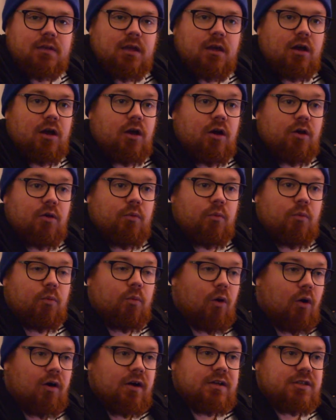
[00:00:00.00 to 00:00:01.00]

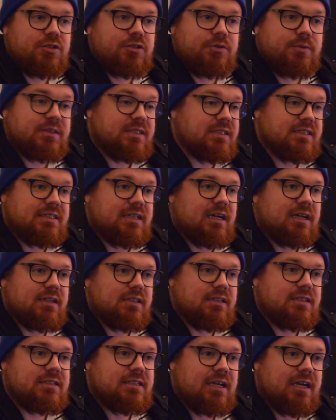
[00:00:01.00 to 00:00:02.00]
What I do is exactly
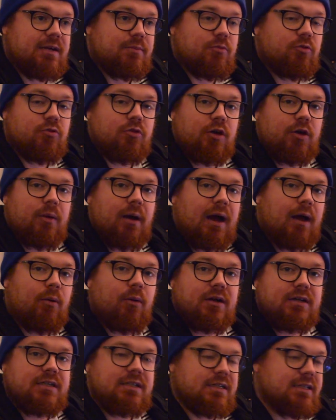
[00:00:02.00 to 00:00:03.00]
the same, although how I did